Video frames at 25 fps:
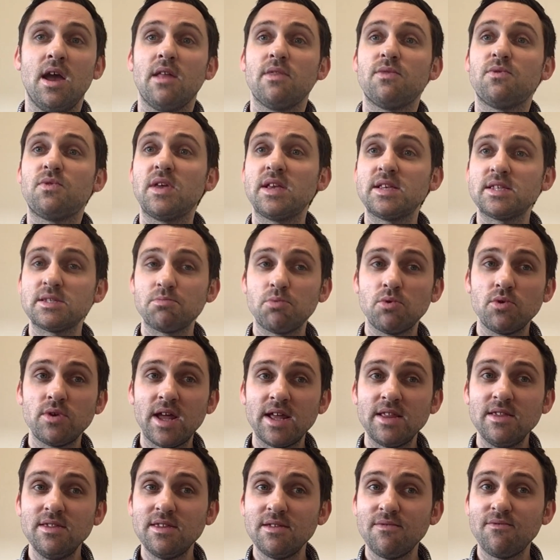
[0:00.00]
This will
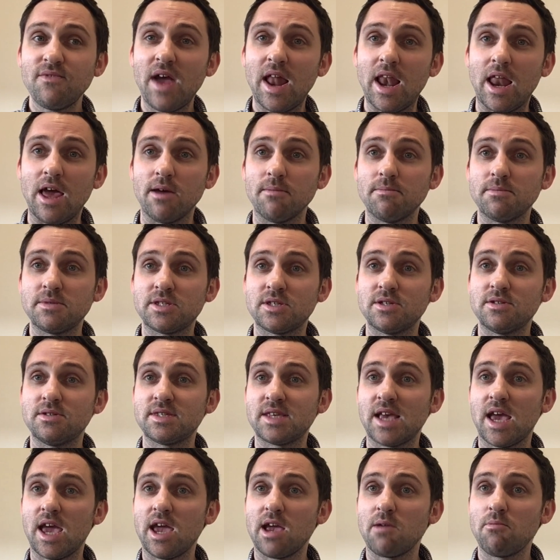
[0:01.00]
then develop to
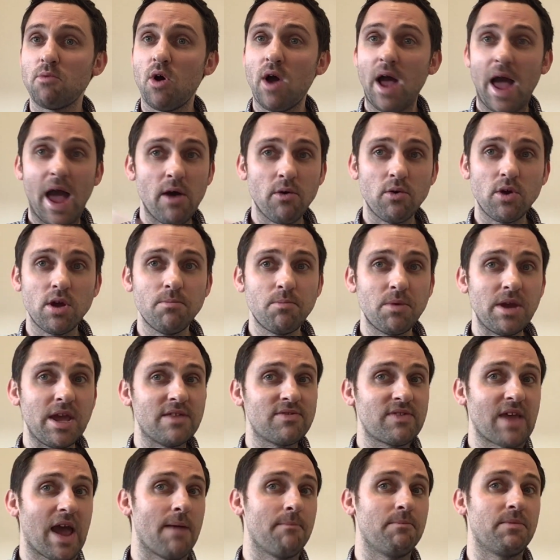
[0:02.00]
saying, well, how could we
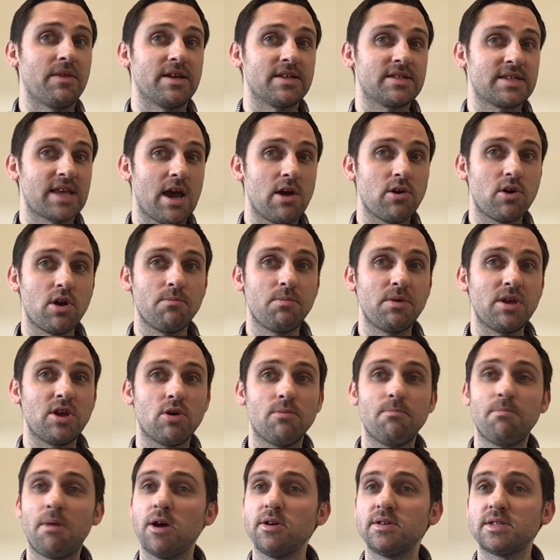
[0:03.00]
adapt this? How could we
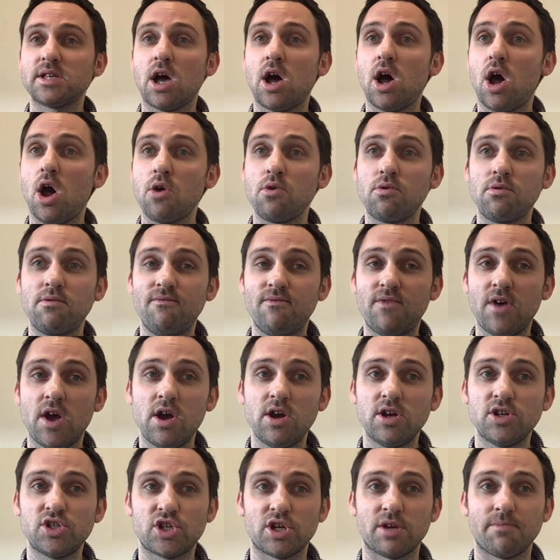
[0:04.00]
compose our own
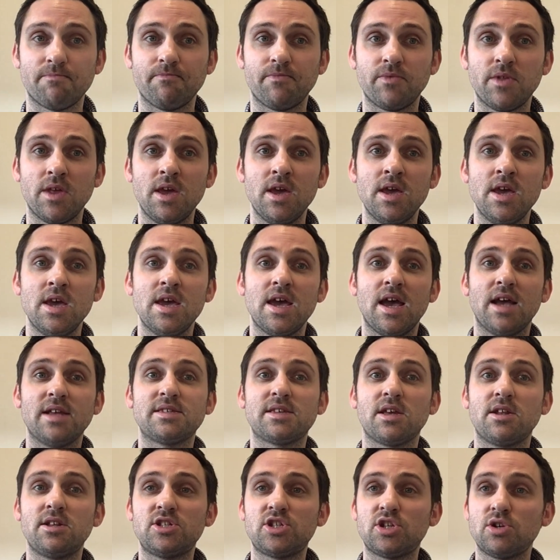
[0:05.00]
version? And
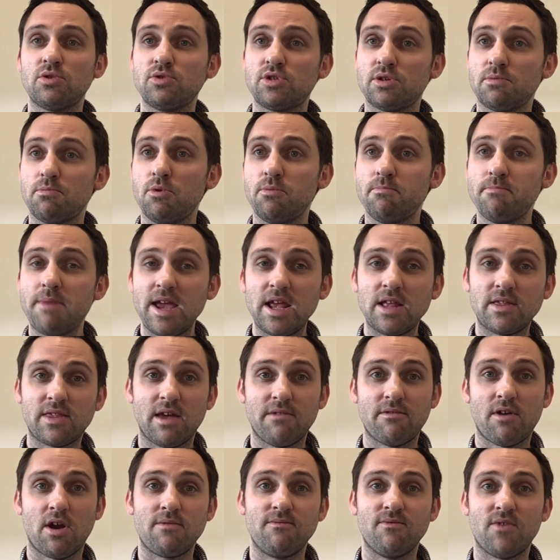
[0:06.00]
so the children will make
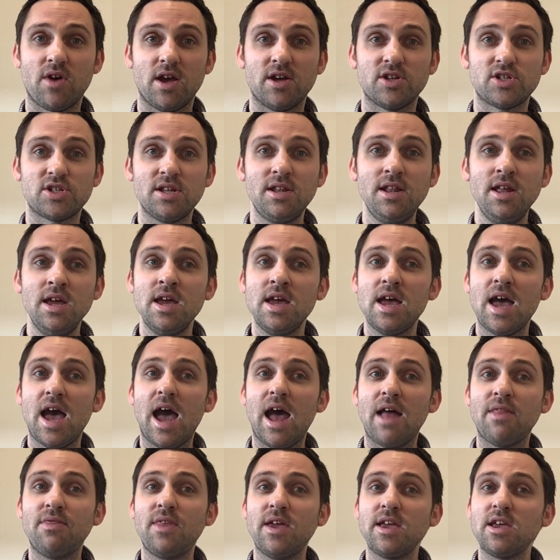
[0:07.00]
their own version,
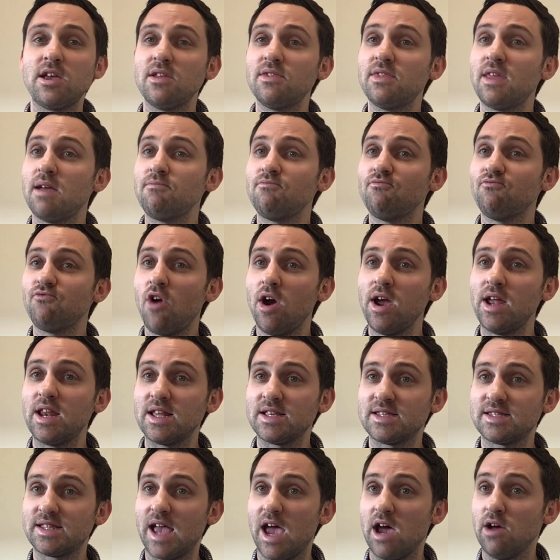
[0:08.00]
and they could then write
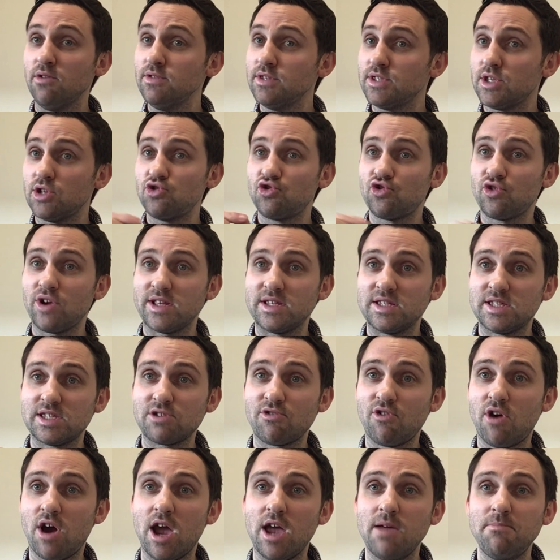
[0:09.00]
this down, so
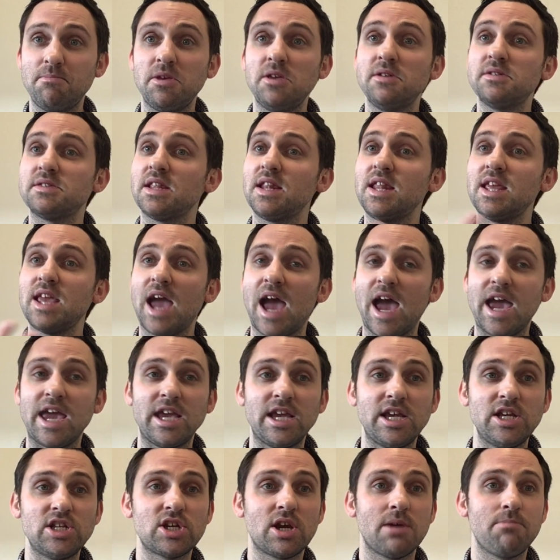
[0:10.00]
transcribe using the
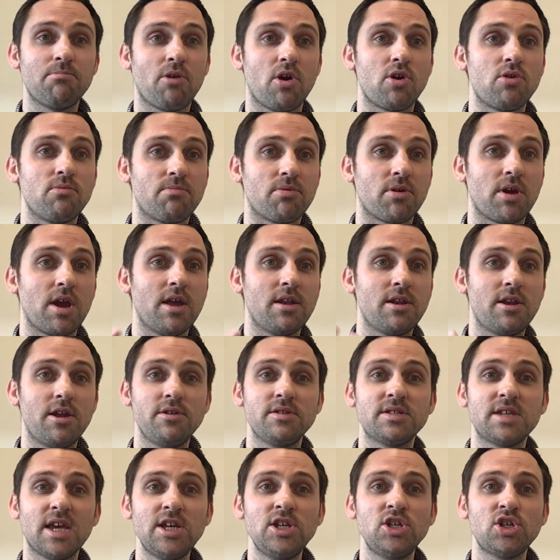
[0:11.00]
age-appropriate
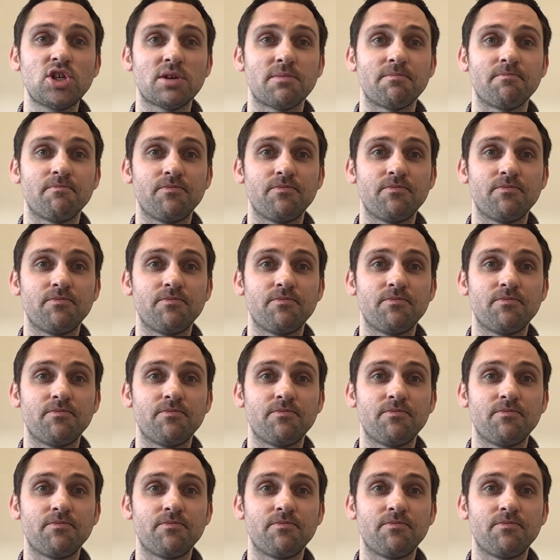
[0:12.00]
notation.